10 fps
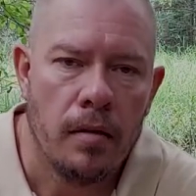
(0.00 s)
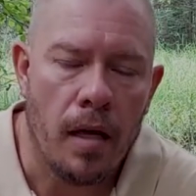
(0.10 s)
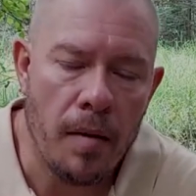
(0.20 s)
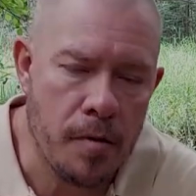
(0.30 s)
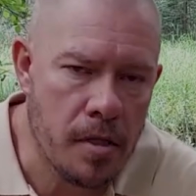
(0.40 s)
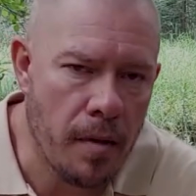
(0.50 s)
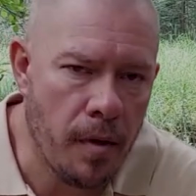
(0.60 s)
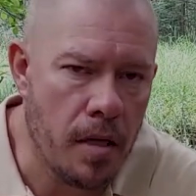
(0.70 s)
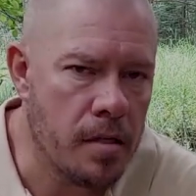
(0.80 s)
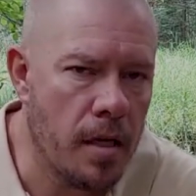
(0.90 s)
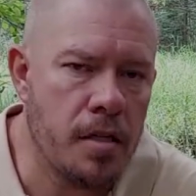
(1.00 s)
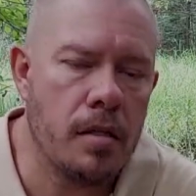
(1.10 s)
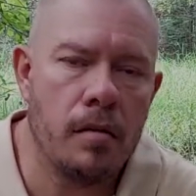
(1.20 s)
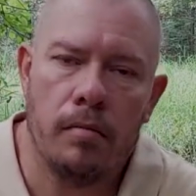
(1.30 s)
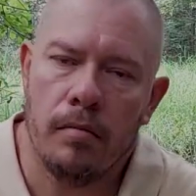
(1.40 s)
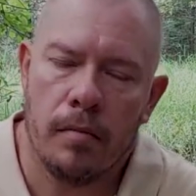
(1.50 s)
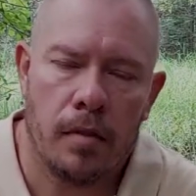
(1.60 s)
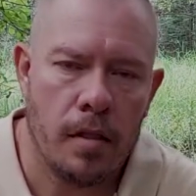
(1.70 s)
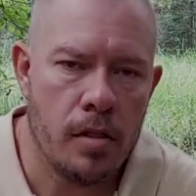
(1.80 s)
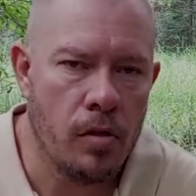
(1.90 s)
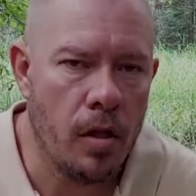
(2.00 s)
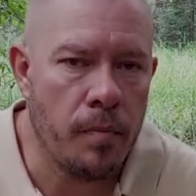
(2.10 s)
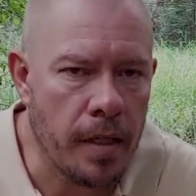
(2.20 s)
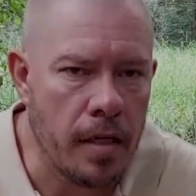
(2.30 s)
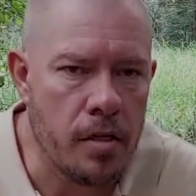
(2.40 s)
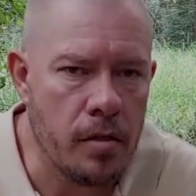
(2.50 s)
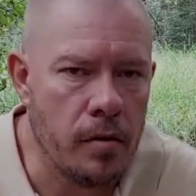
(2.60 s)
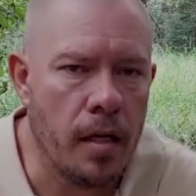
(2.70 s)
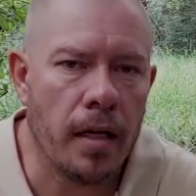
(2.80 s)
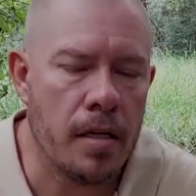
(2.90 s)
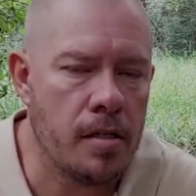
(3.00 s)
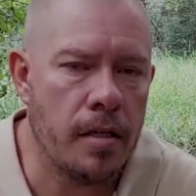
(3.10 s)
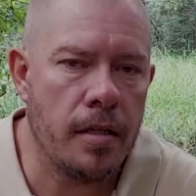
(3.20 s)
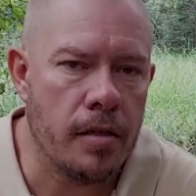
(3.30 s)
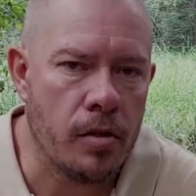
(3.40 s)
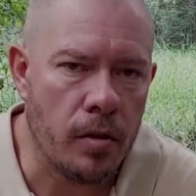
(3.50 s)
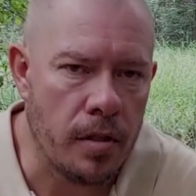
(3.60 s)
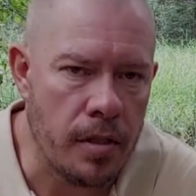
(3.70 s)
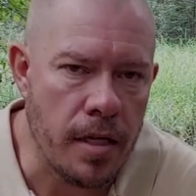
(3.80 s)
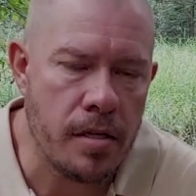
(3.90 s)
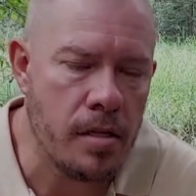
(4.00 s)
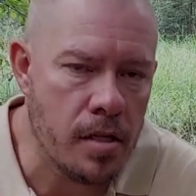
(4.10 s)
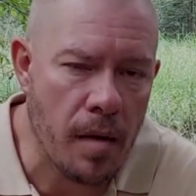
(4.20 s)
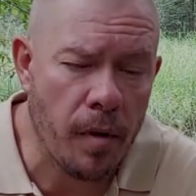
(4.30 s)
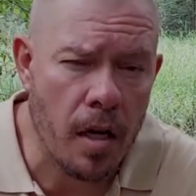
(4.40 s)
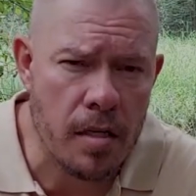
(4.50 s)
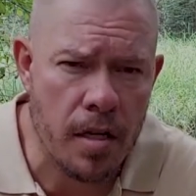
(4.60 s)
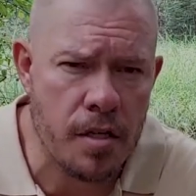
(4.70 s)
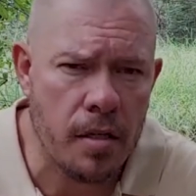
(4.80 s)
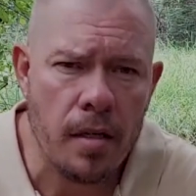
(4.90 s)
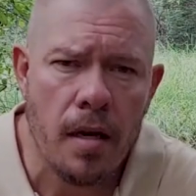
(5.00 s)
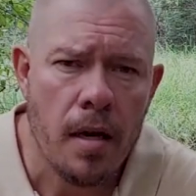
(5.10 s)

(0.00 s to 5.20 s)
Hyper stabilization is not a big issue. Like I said, it's got decent stabilization.